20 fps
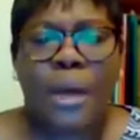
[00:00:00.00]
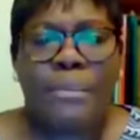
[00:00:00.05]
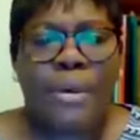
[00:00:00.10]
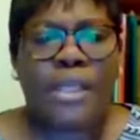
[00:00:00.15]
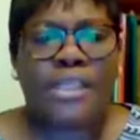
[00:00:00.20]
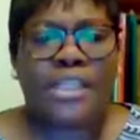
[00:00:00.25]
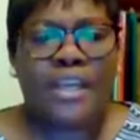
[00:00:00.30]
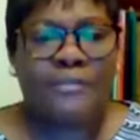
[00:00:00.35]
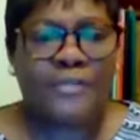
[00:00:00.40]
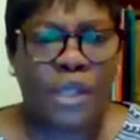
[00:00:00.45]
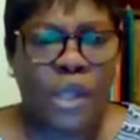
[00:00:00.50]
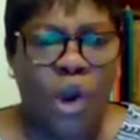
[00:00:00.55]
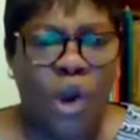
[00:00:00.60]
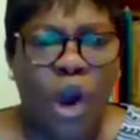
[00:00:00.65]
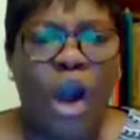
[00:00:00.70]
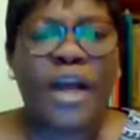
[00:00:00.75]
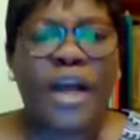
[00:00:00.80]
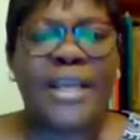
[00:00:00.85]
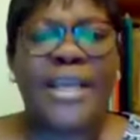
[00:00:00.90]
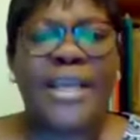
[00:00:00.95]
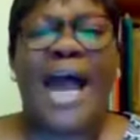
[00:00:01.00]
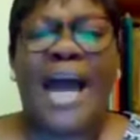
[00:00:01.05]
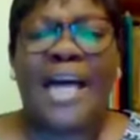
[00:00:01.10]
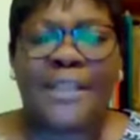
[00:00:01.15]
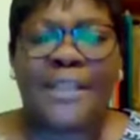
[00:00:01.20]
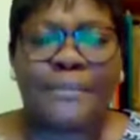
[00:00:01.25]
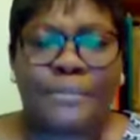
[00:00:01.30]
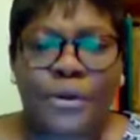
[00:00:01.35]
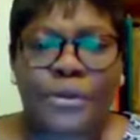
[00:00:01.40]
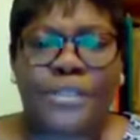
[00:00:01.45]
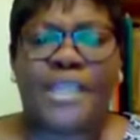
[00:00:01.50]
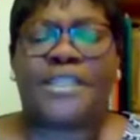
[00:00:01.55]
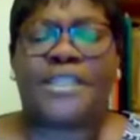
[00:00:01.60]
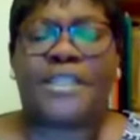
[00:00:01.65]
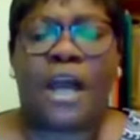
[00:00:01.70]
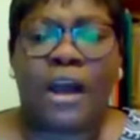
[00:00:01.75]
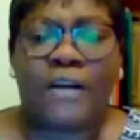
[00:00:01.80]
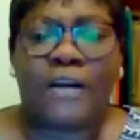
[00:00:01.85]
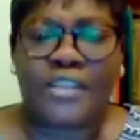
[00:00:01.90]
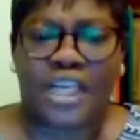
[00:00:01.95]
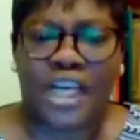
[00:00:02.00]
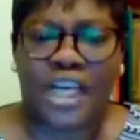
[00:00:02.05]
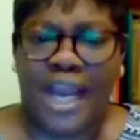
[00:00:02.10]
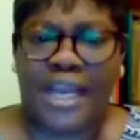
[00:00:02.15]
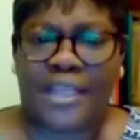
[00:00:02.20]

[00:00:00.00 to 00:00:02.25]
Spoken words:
But if the owner and the possessor of the